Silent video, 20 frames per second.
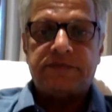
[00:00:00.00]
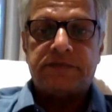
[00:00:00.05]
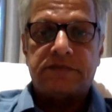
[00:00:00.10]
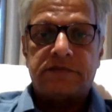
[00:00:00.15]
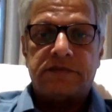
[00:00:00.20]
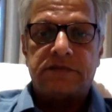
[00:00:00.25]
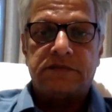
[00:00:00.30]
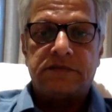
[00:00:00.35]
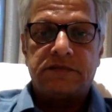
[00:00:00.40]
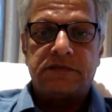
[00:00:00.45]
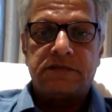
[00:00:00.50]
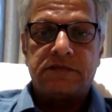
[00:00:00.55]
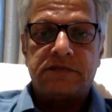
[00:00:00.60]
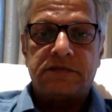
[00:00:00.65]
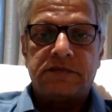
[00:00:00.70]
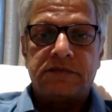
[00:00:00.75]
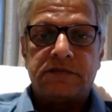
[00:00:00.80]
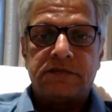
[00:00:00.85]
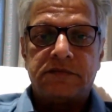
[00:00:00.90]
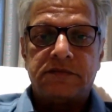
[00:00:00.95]

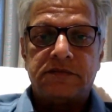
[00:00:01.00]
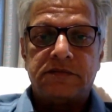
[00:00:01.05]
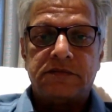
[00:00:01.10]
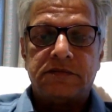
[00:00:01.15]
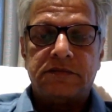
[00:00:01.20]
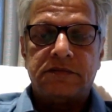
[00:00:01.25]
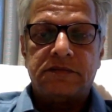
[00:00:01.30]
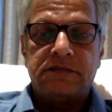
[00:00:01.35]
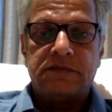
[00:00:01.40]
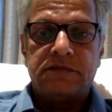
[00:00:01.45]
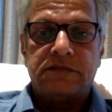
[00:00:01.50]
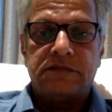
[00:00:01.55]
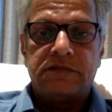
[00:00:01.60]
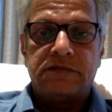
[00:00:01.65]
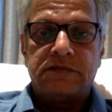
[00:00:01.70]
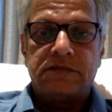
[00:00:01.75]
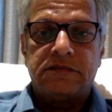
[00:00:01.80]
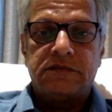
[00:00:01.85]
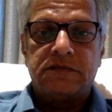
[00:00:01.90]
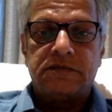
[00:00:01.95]

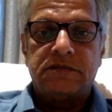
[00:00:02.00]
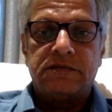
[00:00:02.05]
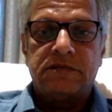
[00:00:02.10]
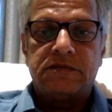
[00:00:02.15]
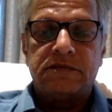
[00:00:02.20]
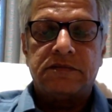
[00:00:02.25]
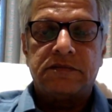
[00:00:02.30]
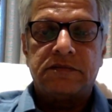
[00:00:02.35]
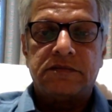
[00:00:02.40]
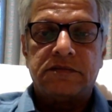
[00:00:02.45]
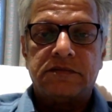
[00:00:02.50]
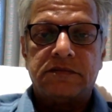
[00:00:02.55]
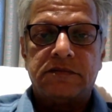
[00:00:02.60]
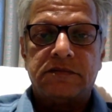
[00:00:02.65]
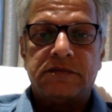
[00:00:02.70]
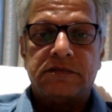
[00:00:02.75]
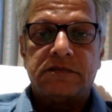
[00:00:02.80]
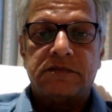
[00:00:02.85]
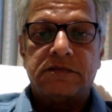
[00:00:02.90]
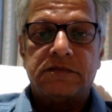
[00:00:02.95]

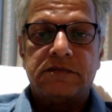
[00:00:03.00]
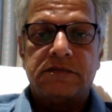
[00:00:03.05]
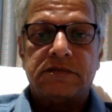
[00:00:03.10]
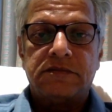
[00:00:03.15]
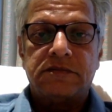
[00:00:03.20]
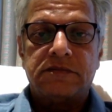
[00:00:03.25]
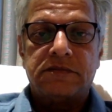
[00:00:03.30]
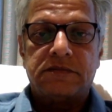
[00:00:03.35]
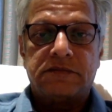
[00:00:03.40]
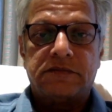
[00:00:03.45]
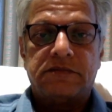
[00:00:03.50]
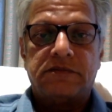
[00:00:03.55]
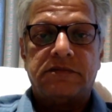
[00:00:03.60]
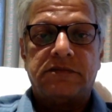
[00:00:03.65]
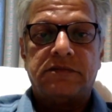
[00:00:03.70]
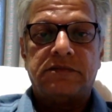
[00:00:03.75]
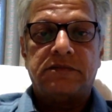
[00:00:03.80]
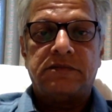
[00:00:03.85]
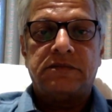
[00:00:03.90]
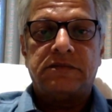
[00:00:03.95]

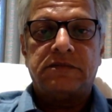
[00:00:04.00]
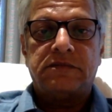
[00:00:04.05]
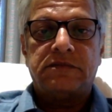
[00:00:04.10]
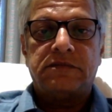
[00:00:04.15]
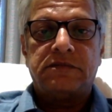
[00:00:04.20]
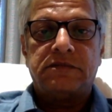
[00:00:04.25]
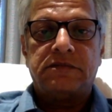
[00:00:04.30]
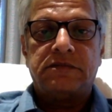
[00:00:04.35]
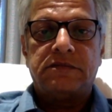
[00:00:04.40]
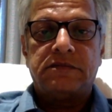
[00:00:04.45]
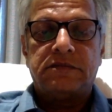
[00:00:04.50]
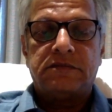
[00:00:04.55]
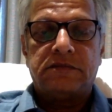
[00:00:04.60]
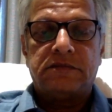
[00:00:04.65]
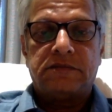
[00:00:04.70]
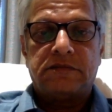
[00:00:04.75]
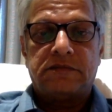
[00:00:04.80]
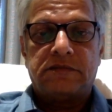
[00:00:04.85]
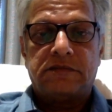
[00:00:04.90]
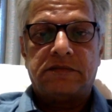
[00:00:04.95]

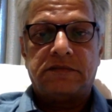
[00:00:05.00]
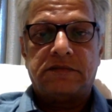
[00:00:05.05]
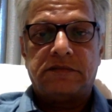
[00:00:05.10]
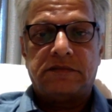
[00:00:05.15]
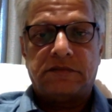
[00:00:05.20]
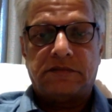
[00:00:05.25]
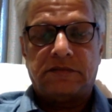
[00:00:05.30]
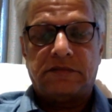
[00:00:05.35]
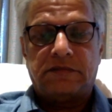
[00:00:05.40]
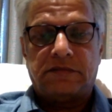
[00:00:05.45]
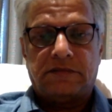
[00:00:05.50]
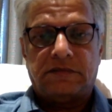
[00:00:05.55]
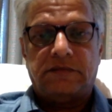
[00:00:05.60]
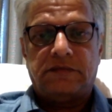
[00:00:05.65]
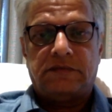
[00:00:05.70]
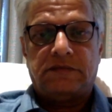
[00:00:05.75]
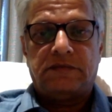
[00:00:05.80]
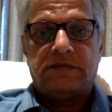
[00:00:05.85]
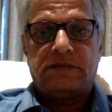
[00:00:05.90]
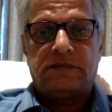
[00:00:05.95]

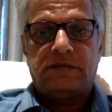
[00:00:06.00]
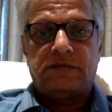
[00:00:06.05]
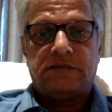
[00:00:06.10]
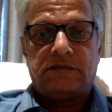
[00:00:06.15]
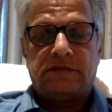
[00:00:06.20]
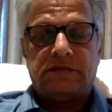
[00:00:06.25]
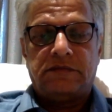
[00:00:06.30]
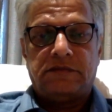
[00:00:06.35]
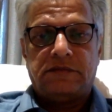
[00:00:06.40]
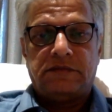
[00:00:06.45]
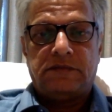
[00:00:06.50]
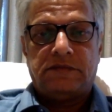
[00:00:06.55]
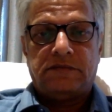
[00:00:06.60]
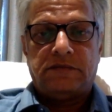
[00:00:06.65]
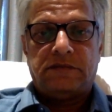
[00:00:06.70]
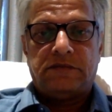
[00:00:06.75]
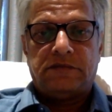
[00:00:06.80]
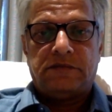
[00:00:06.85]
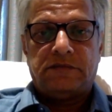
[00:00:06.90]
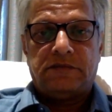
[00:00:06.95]

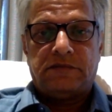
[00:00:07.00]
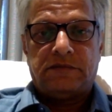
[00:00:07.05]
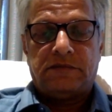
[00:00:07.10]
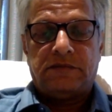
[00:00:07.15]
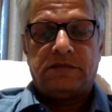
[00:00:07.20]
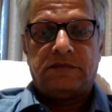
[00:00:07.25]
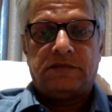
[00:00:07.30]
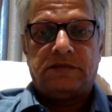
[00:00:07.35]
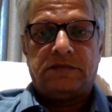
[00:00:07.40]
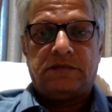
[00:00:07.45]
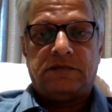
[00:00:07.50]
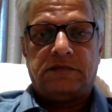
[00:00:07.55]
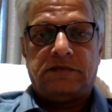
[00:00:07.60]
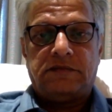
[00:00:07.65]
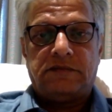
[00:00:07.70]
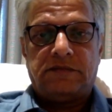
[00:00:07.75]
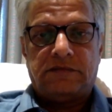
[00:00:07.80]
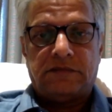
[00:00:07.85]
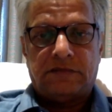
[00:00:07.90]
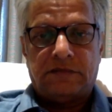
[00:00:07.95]
No words are spoken by the person on screen.